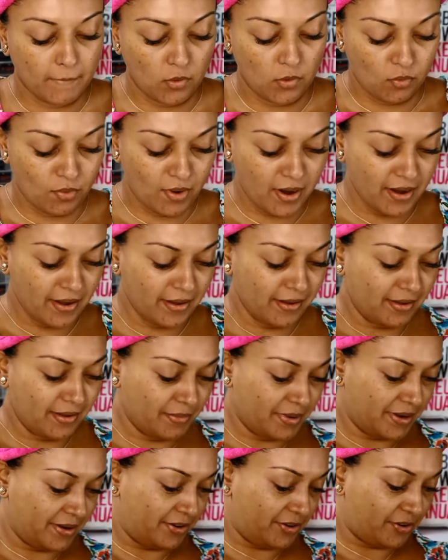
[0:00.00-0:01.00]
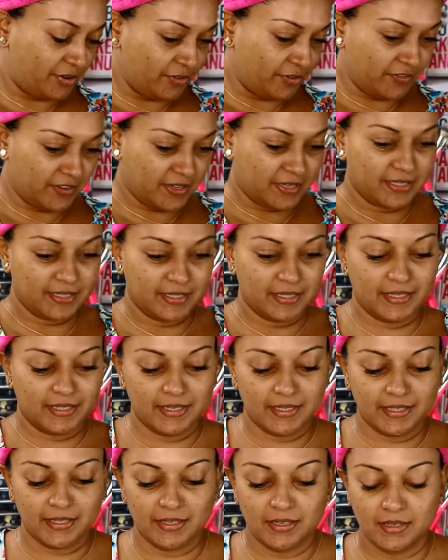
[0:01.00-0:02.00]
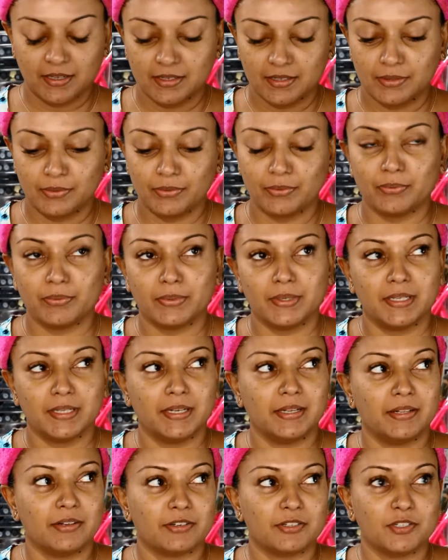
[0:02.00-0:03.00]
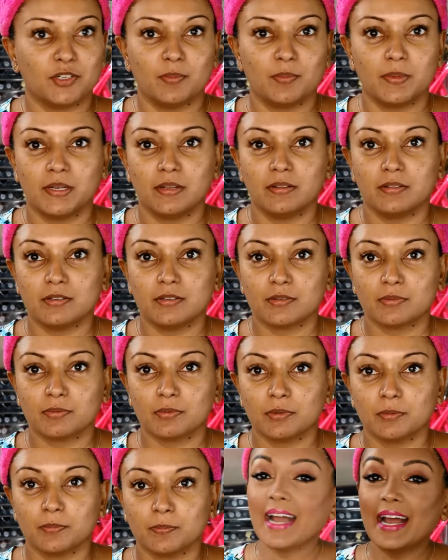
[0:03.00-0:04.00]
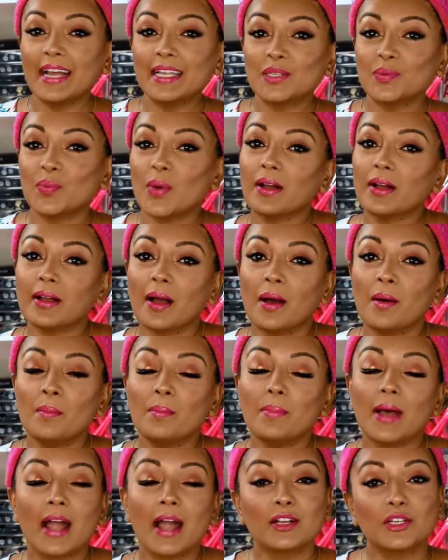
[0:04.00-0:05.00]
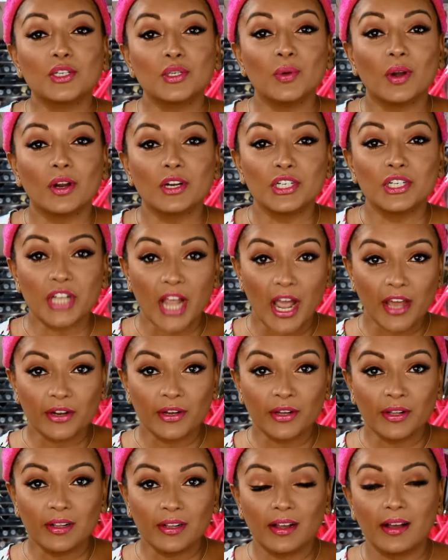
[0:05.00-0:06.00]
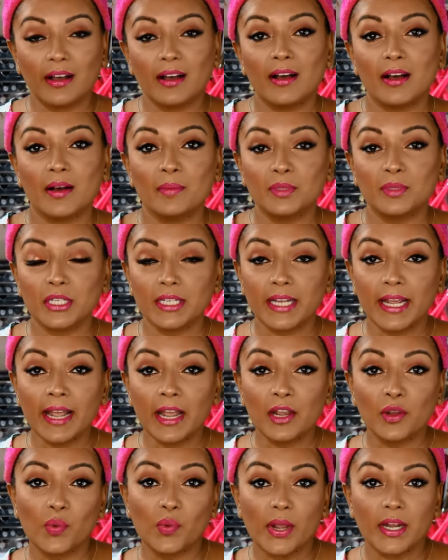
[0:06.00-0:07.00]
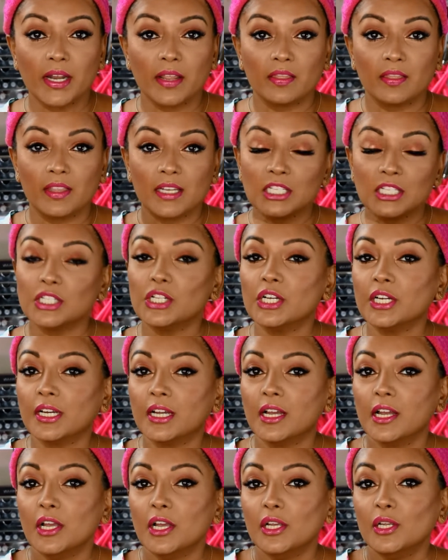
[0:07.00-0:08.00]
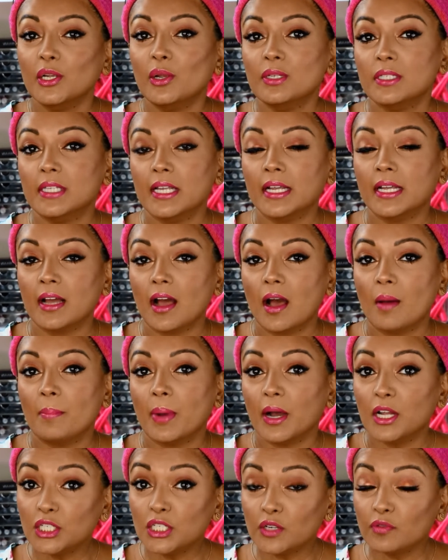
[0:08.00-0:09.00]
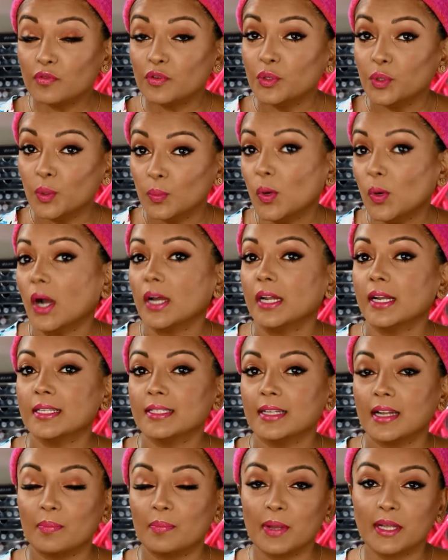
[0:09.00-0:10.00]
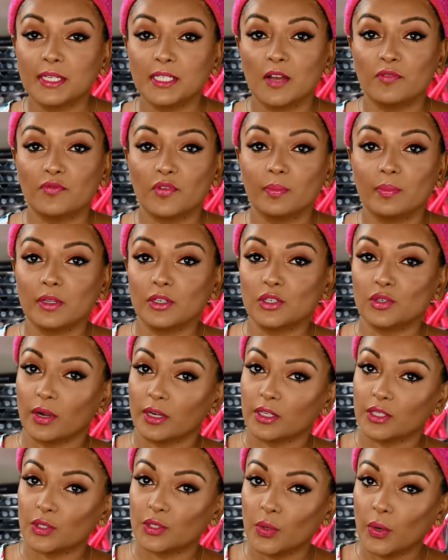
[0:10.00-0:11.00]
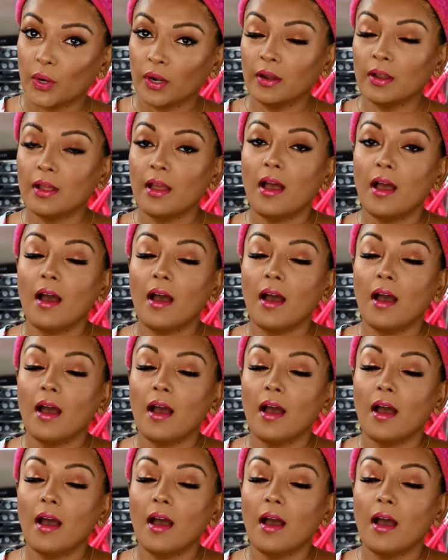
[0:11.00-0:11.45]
Why am I nervous? Really, there's nobody in this room. Guys, welcome back to our channel. Today I created this look using a bunch of new products that I picked up from the drugstore.